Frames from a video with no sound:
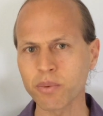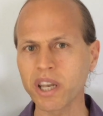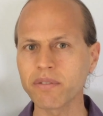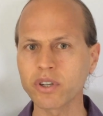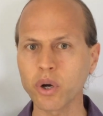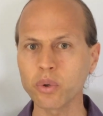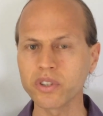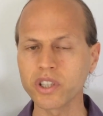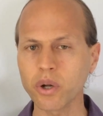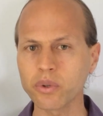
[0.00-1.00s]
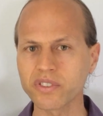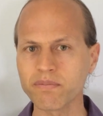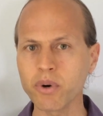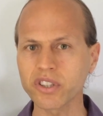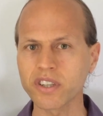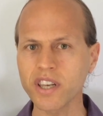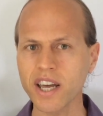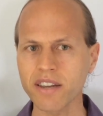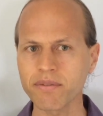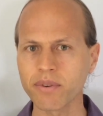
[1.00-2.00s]
is one of the golden goals of modern
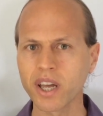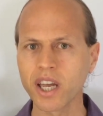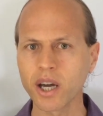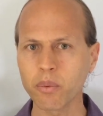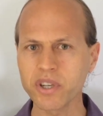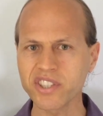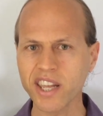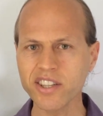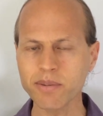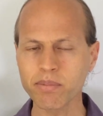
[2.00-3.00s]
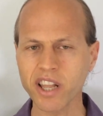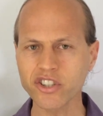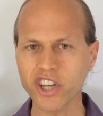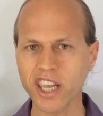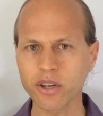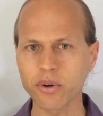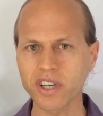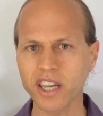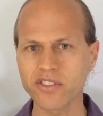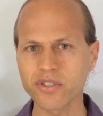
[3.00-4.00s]
life, we tend to plunge
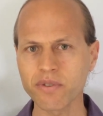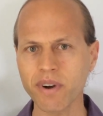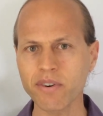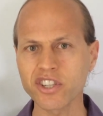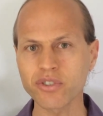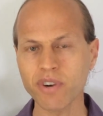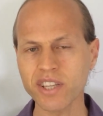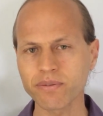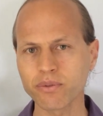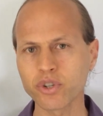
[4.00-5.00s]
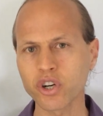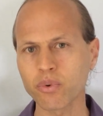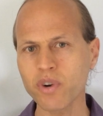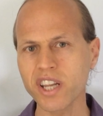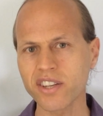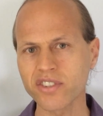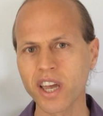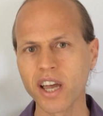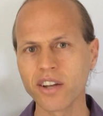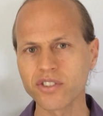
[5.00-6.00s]
headlong into very stressful careers
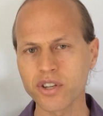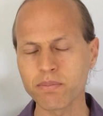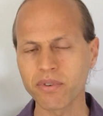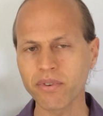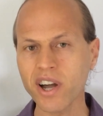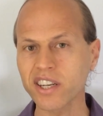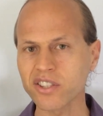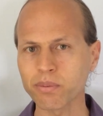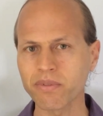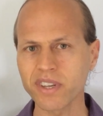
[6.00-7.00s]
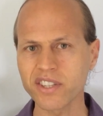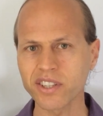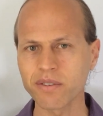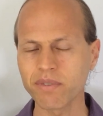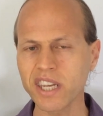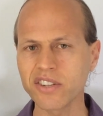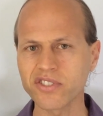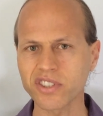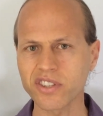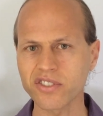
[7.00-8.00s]
to provide us with these
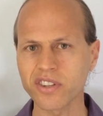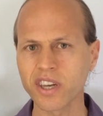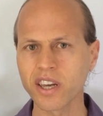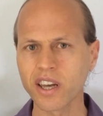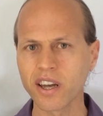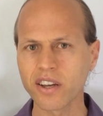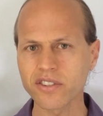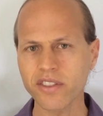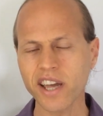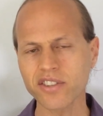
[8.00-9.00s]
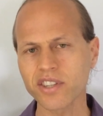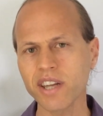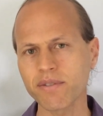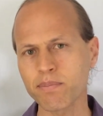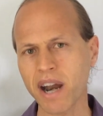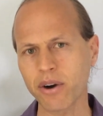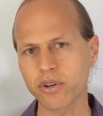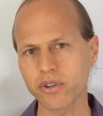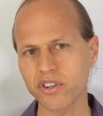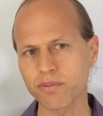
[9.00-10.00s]
conveniences. So that's another
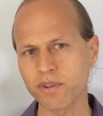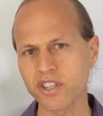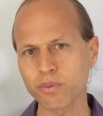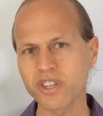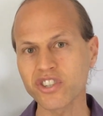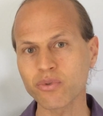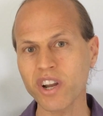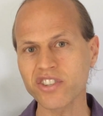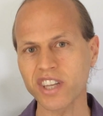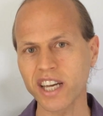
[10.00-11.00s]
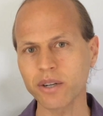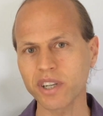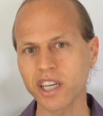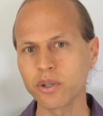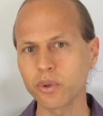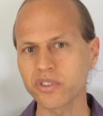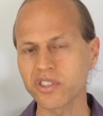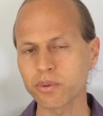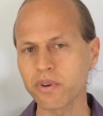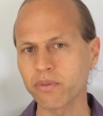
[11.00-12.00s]
paradox, because we stress out in order
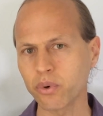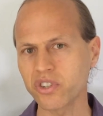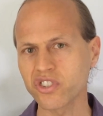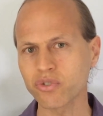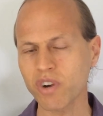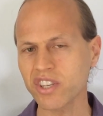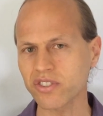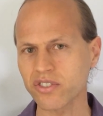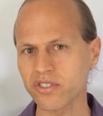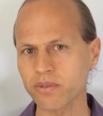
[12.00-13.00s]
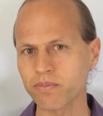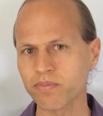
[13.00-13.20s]
to avoid stressors.